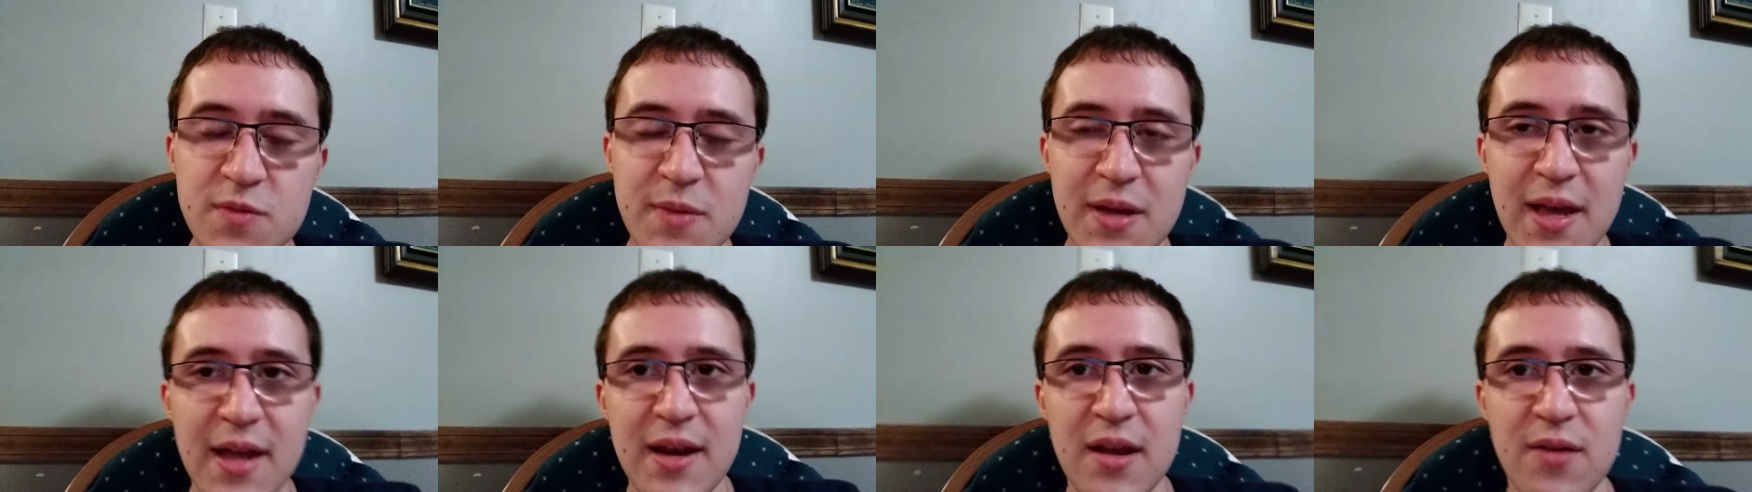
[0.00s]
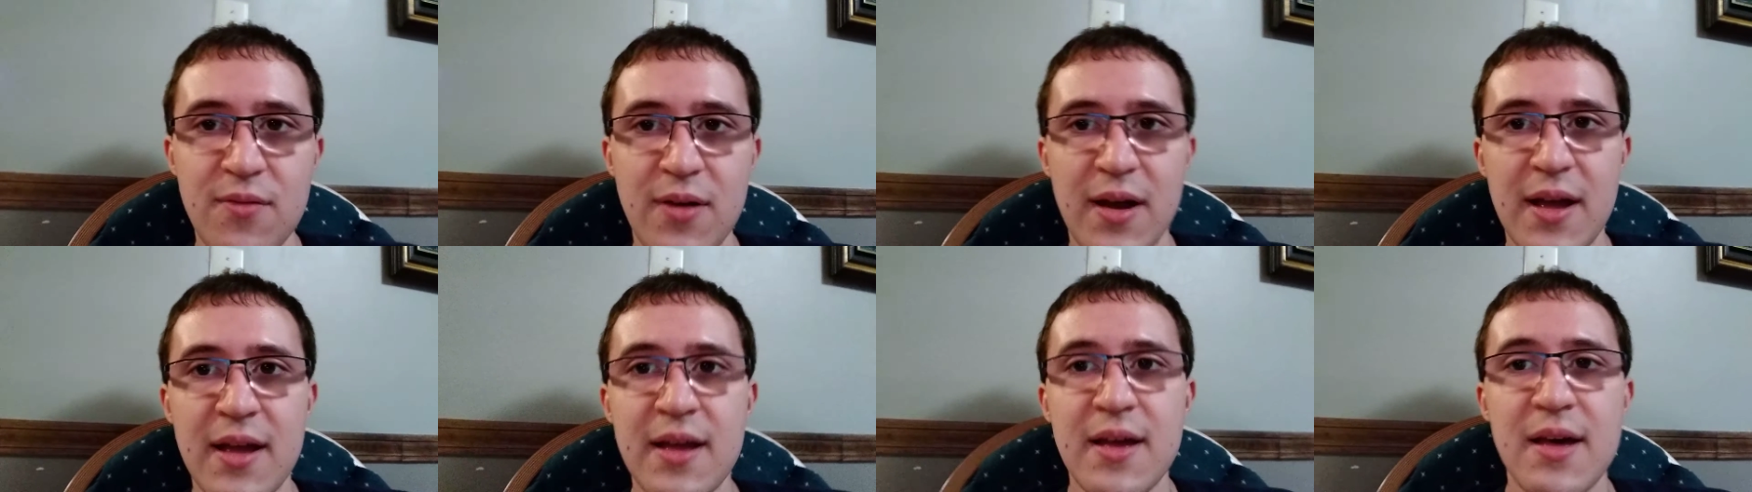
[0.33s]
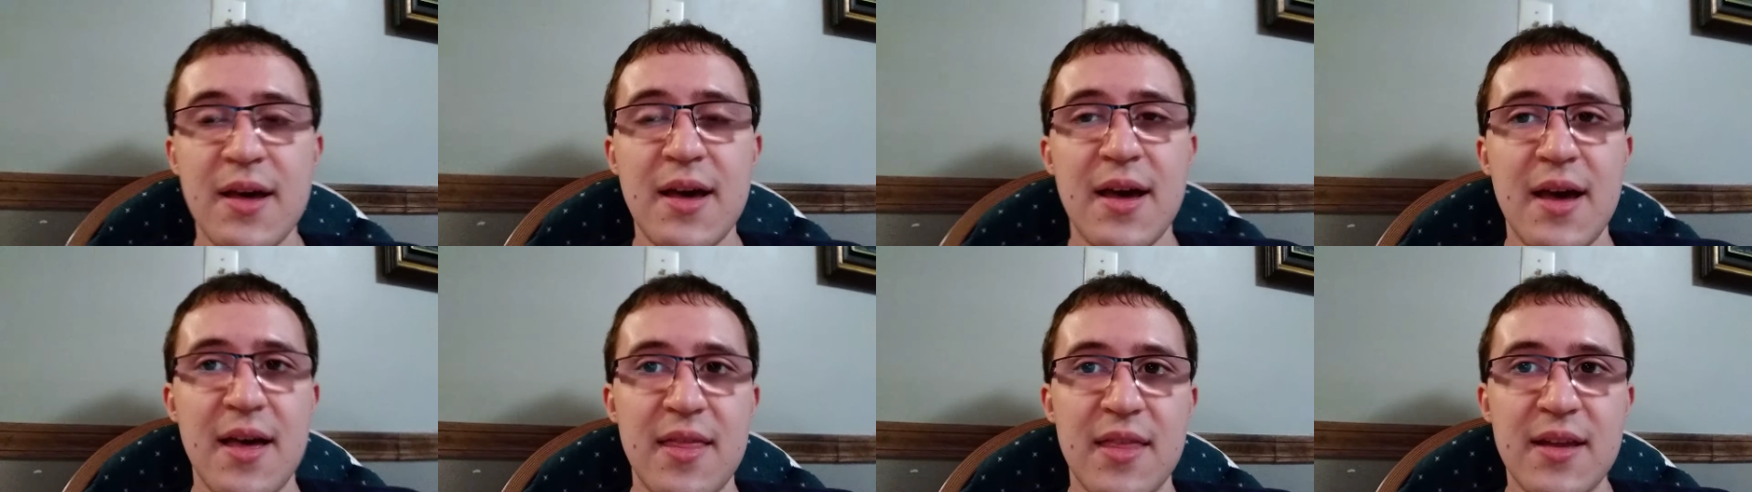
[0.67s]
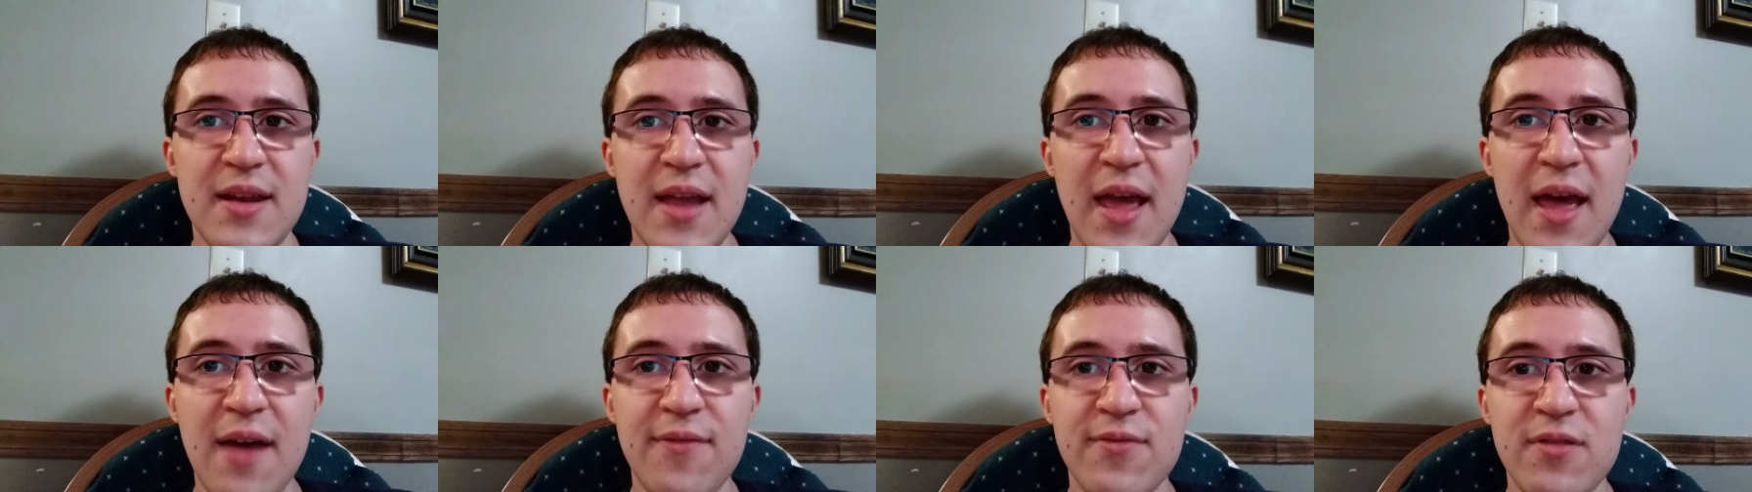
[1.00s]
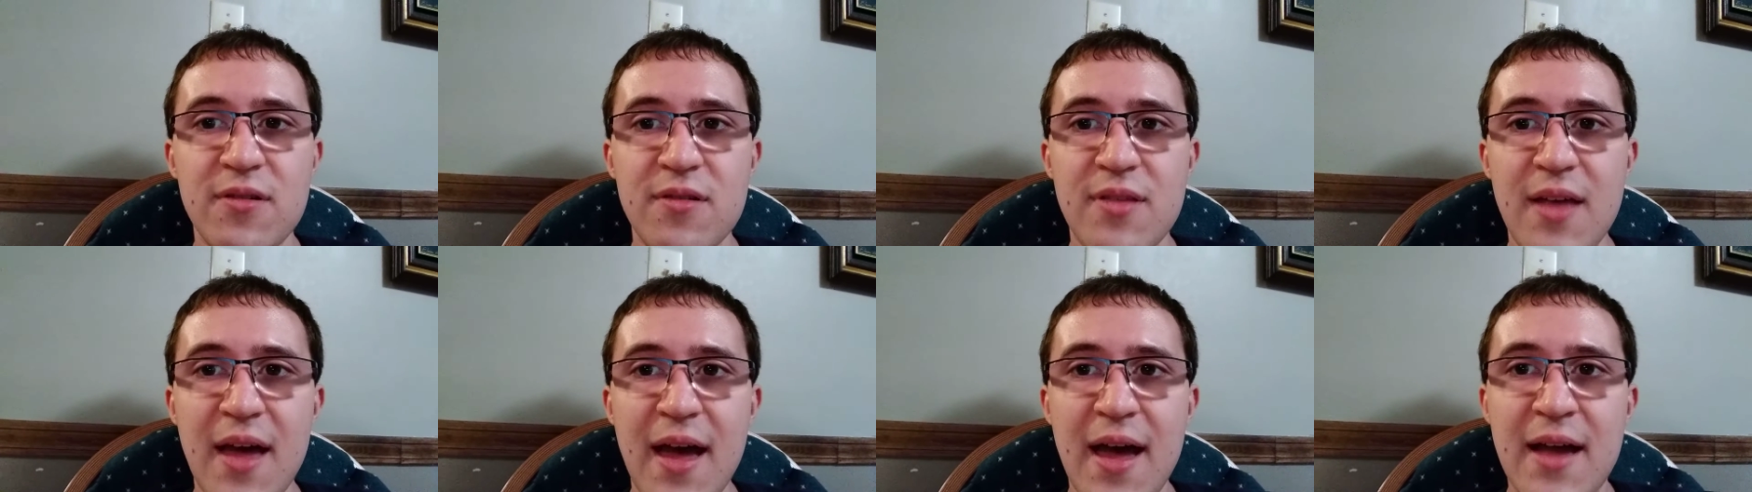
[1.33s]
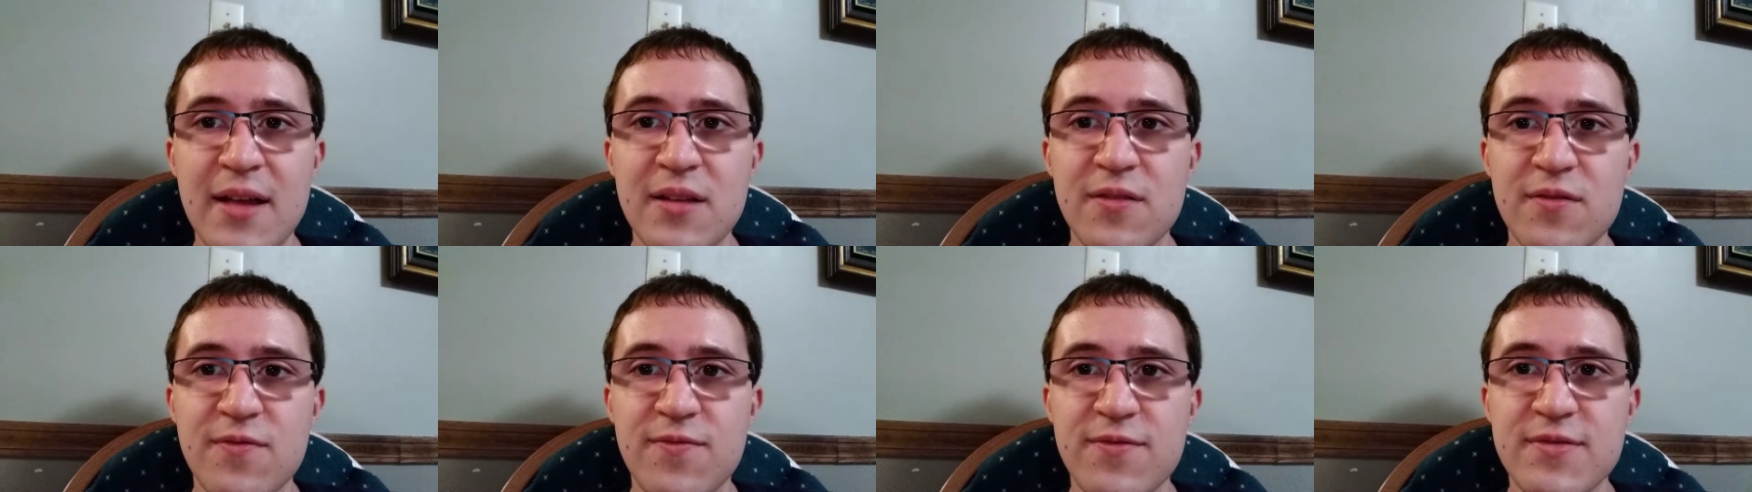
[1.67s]
me, anyway, the day after
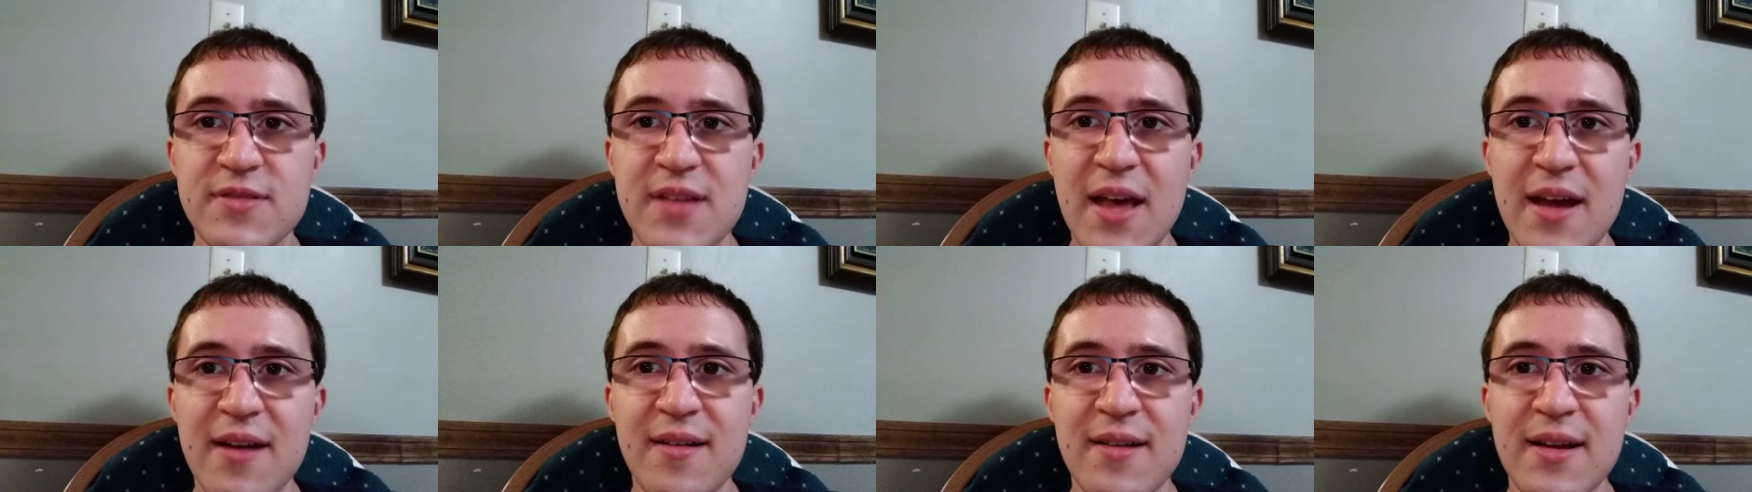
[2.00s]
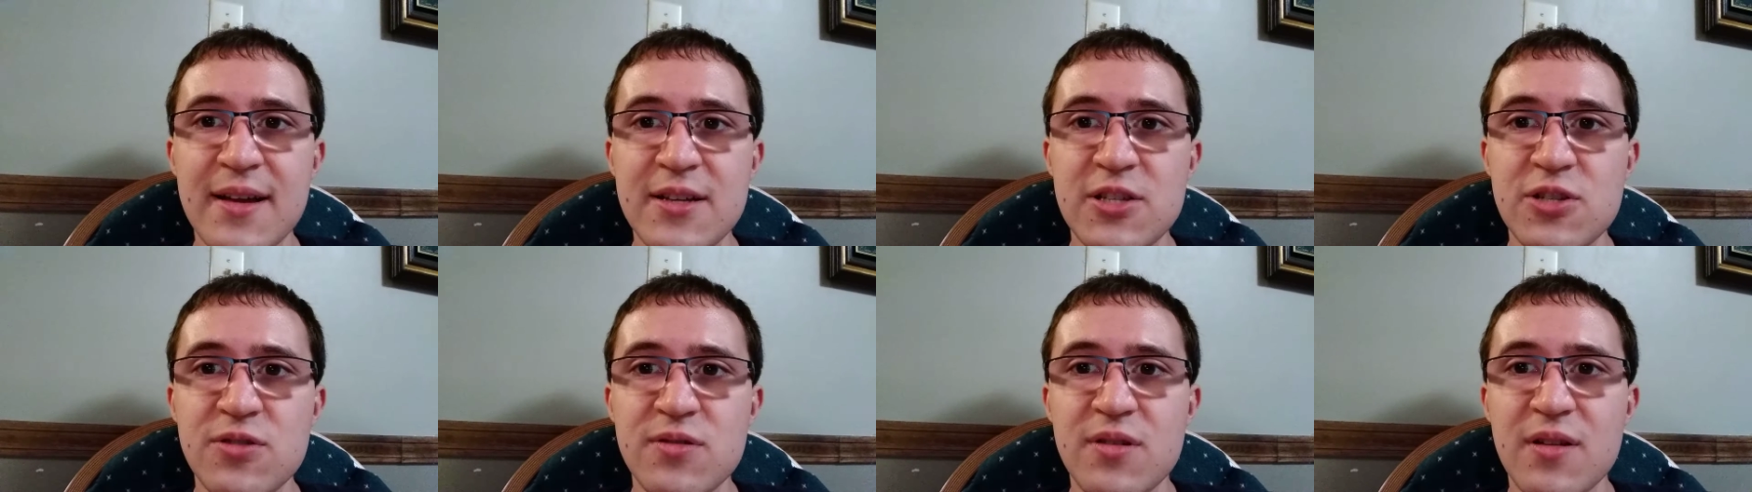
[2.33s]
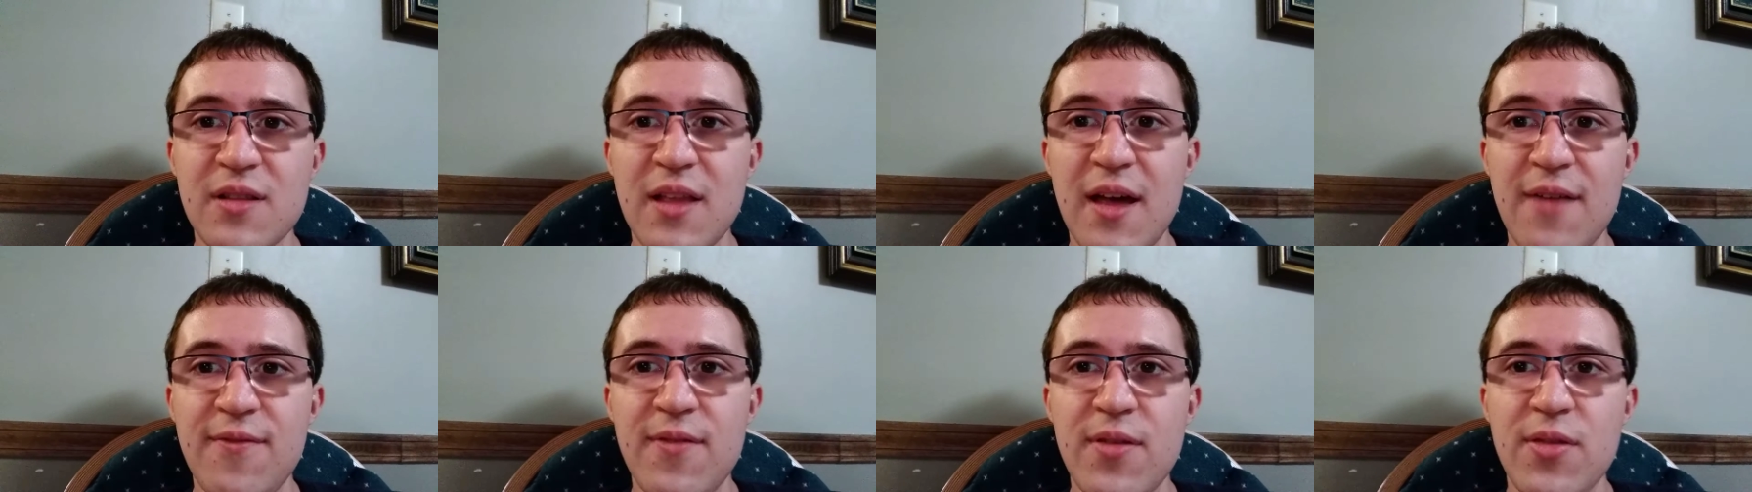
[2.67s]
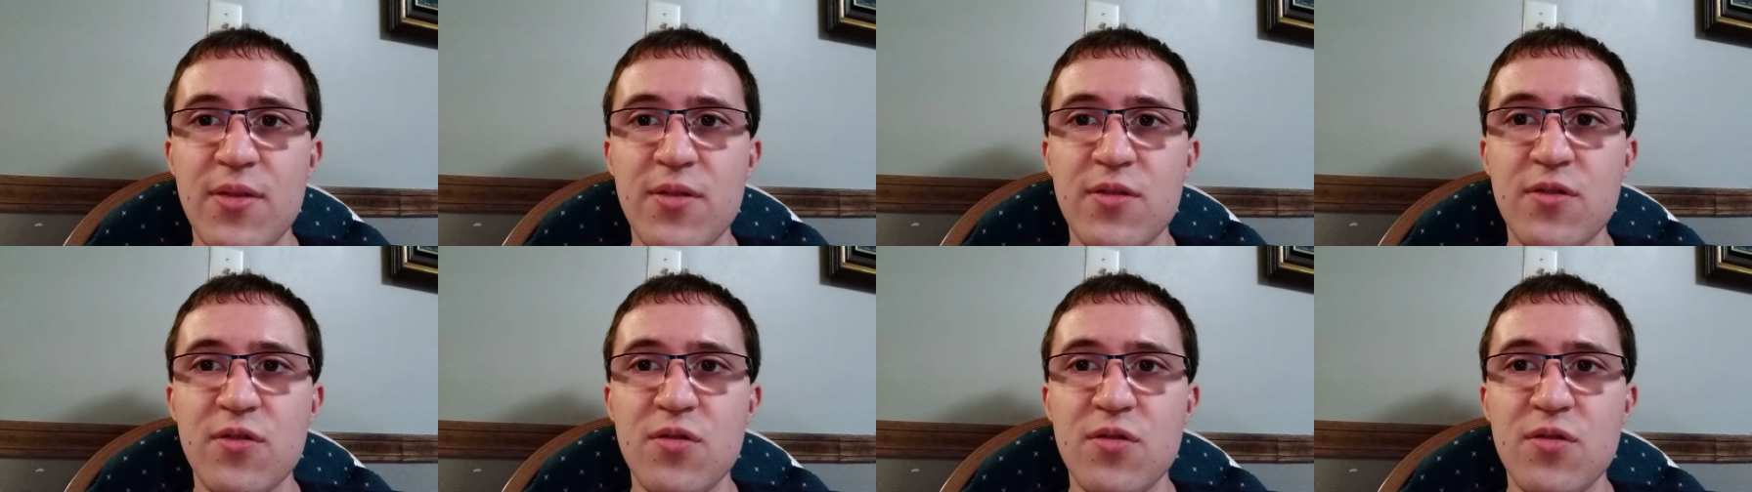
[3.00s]
that, Saturday, June 11th,